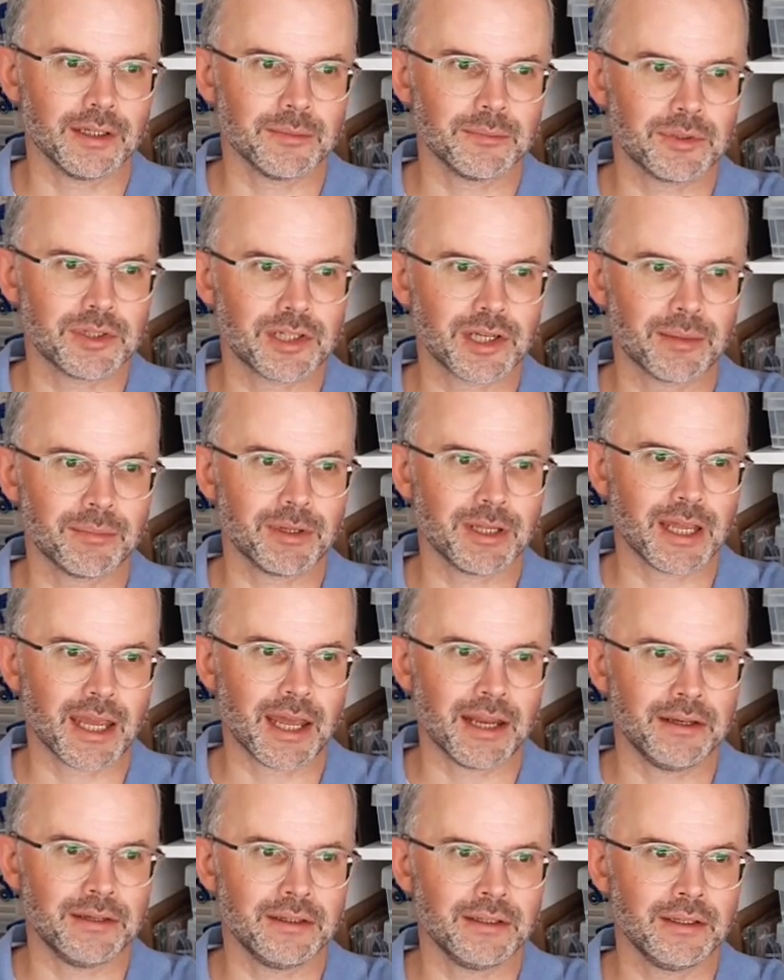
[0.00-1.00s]
Some
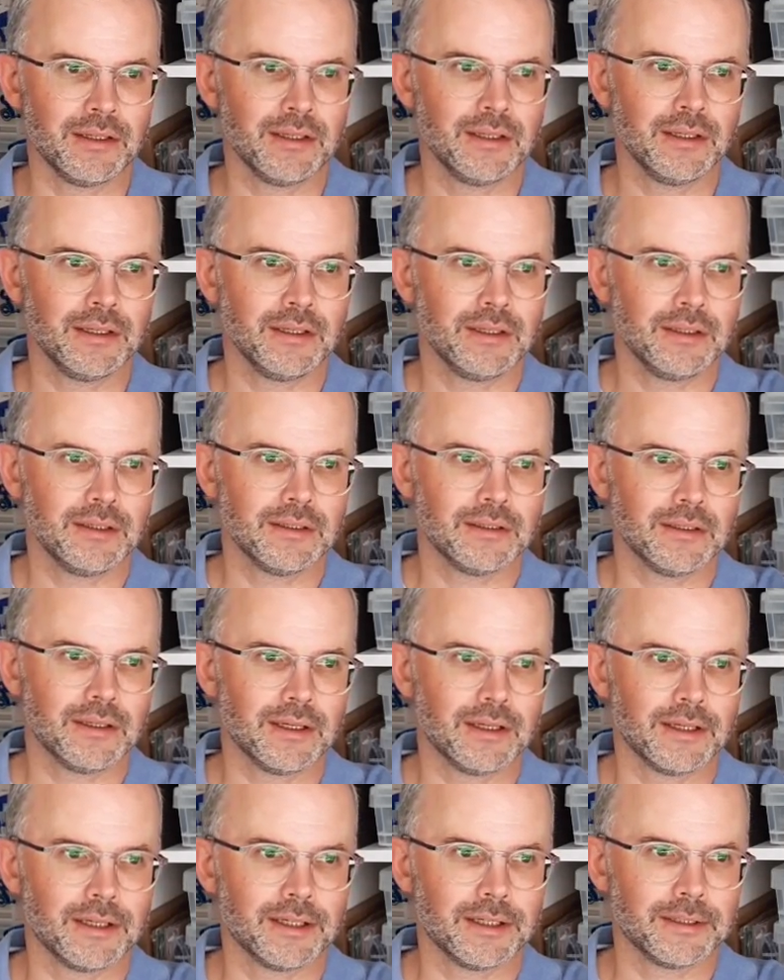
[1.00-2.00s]
again
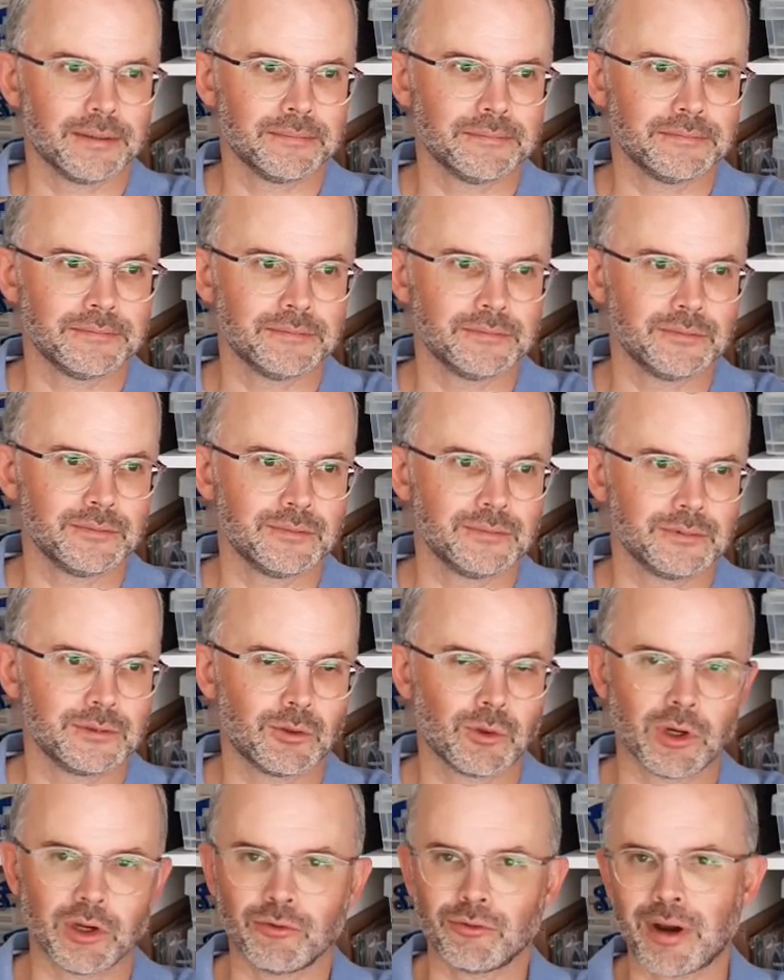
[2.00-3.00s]

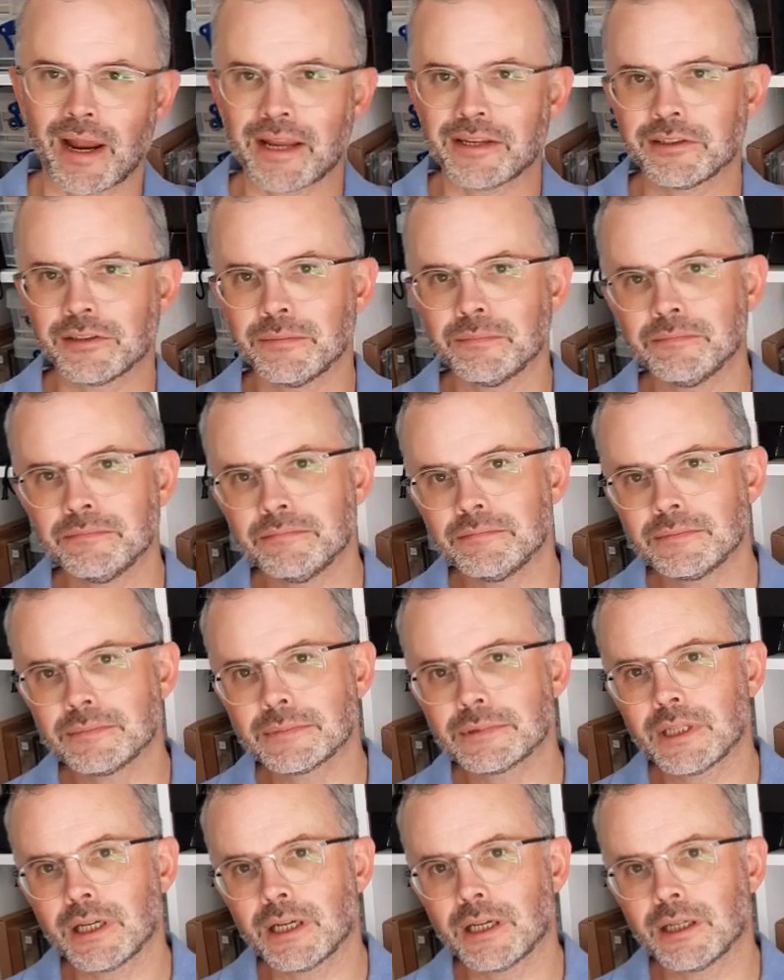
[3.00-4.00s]
quite random
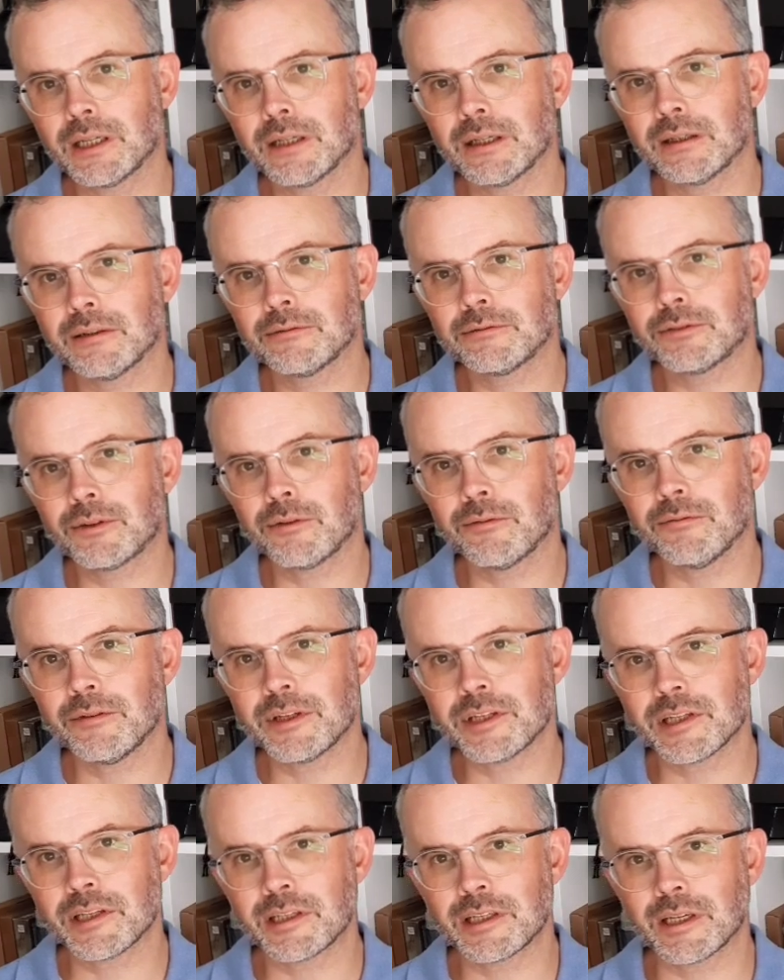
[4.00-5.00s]
from
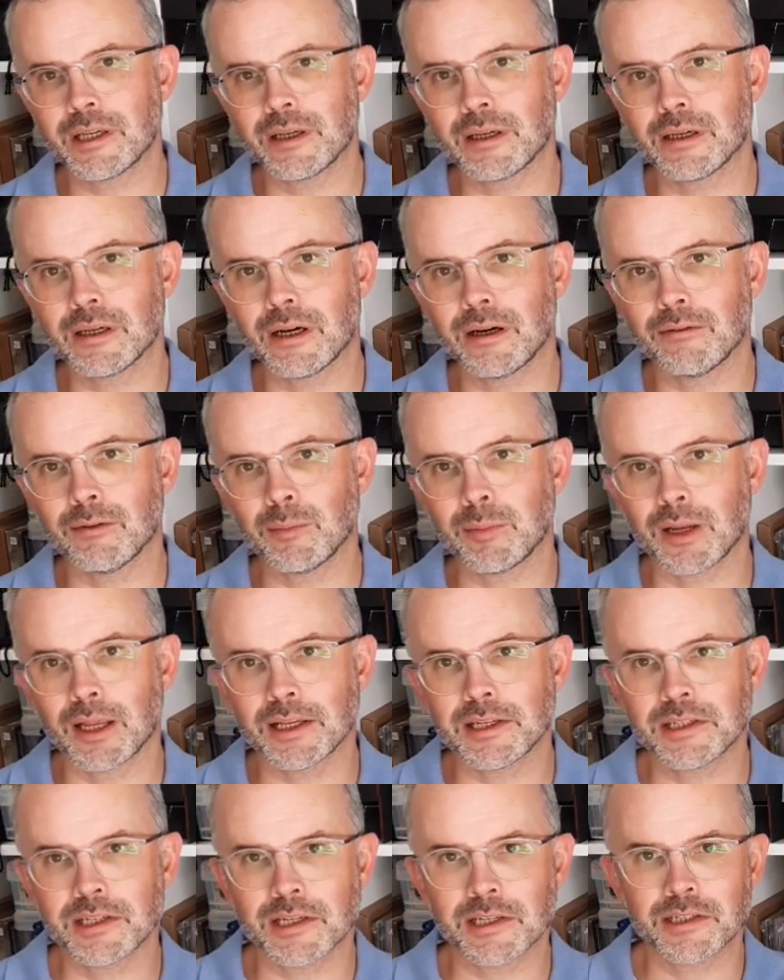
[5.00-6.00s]
visiting other
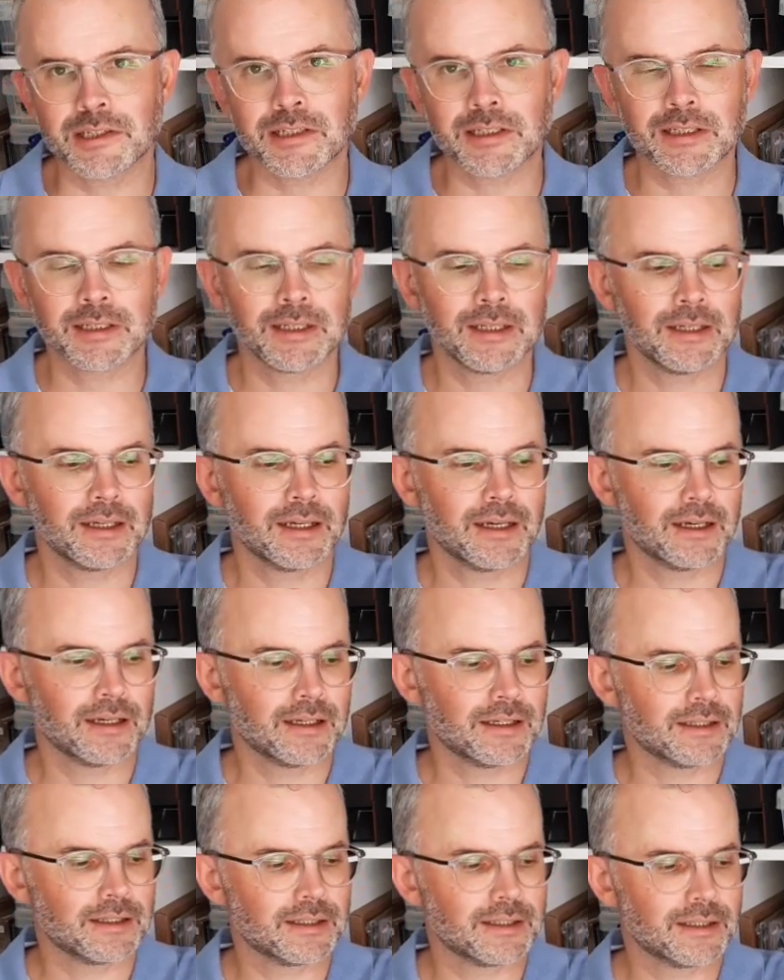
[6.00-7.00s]
places
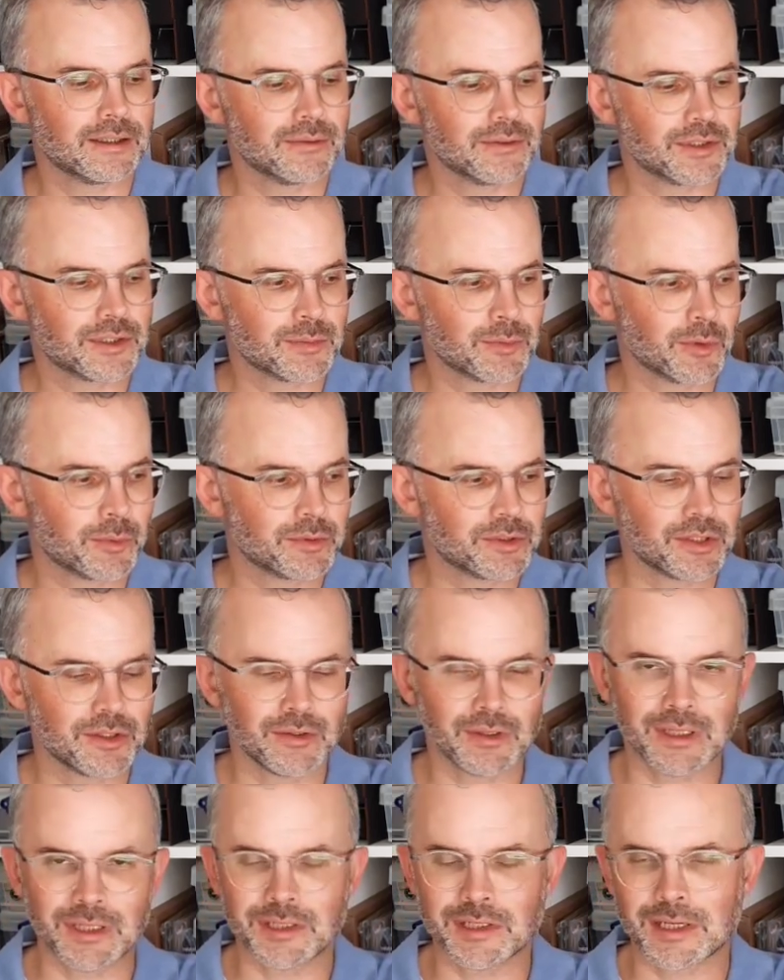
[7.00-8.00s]
where some
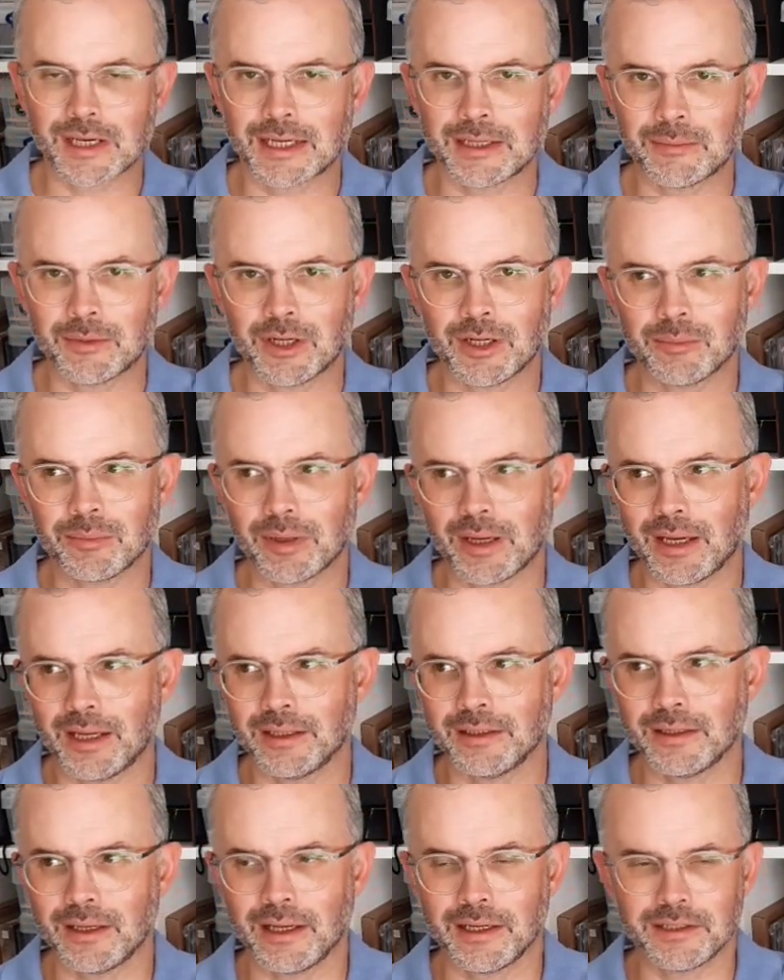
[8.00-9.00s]
opportunities came up,
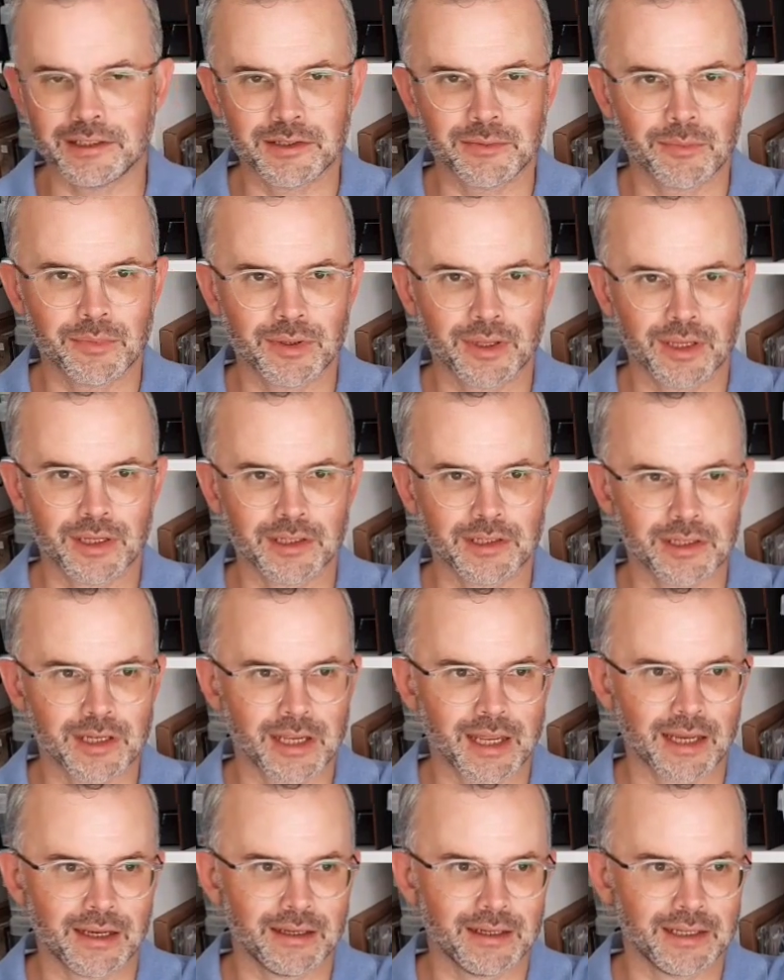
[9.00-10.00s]
and some things
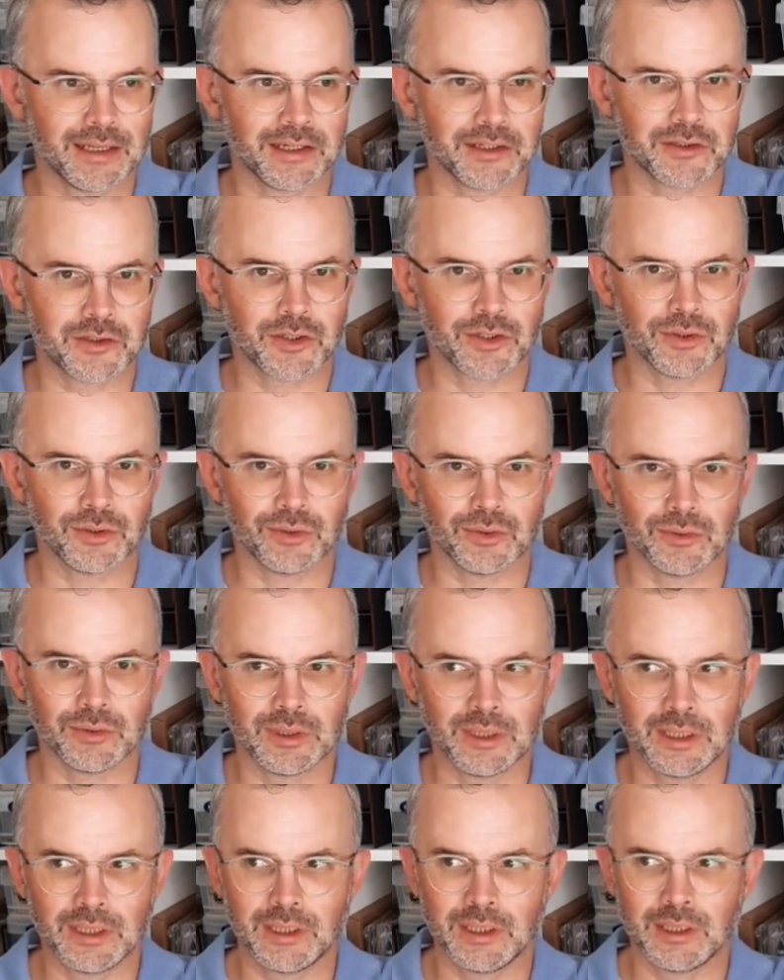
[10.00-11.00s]
again linked to
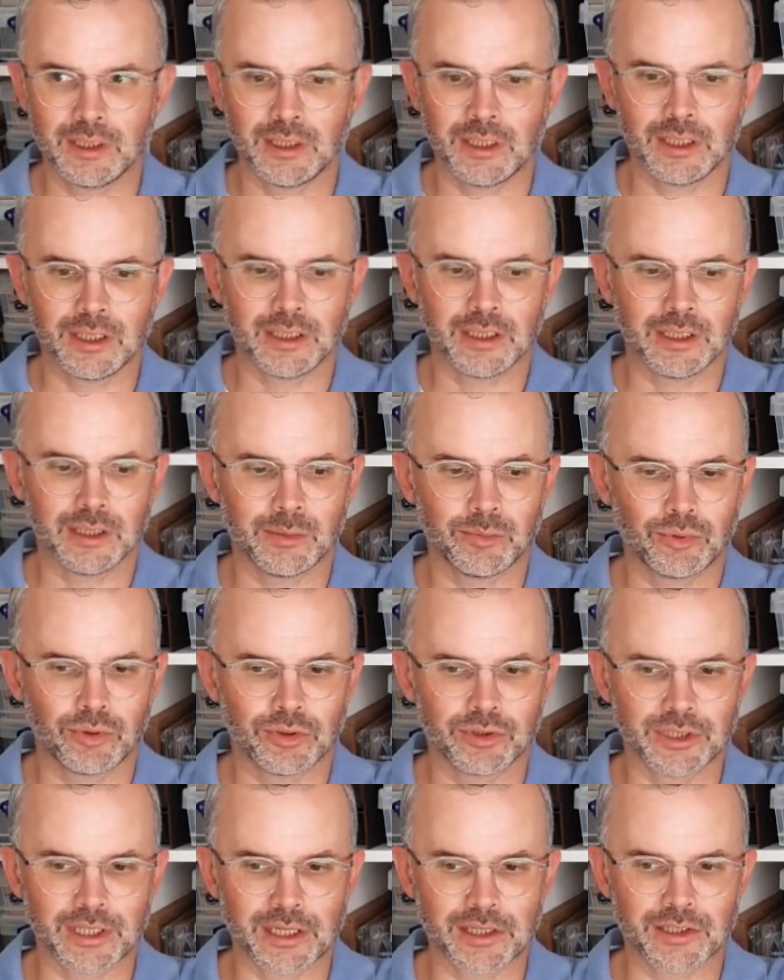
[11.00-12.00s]

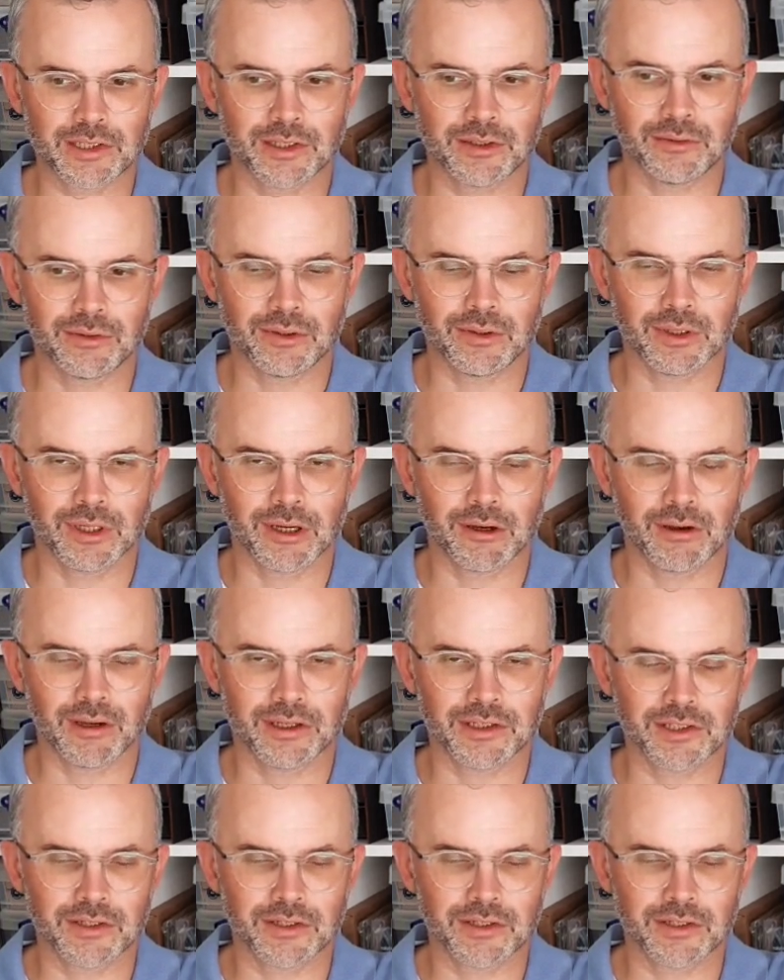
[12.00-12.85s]
projects that are ongoing.